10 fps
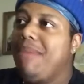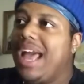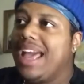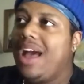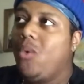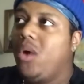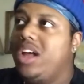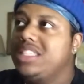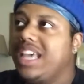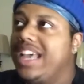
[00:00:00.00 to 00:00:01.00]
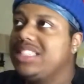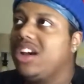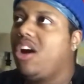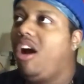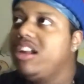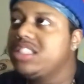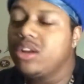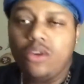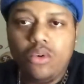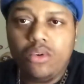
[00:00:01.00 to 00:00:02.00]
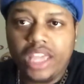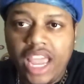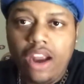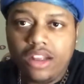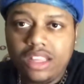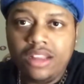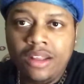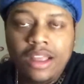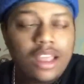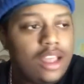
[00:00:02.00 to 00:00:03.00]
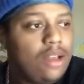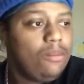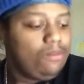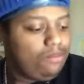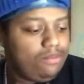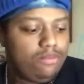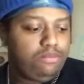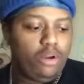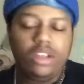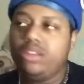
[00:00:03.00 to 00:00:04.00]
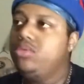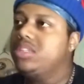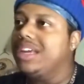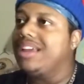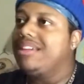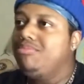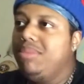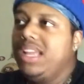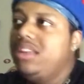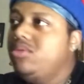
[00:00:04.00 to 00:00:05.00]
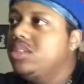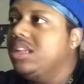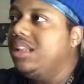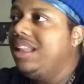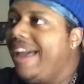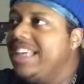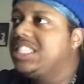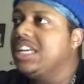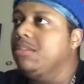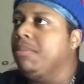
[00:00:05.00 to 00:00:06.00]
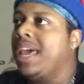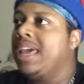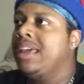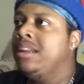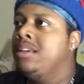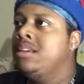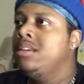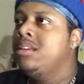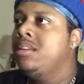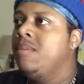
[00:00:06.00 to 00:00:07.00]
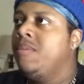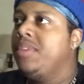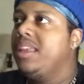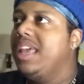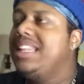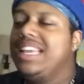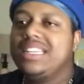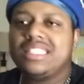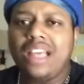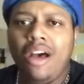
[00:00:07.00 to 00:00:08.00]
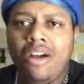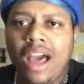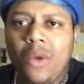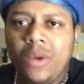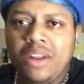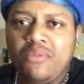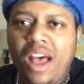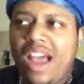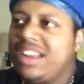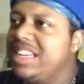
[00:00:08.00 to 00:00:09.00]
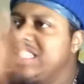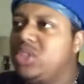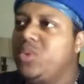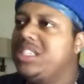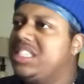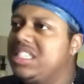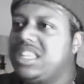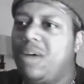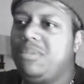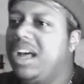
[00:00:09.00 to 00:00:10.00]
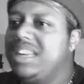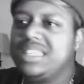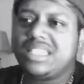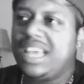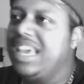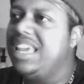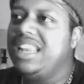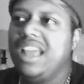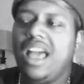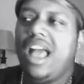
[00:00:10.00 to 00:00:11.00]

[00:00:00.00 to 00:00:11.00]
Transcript: my guy OUENZA as a cartoon character, boy, you's a legend, man. And then the song got ready fired and then switched to some other scene.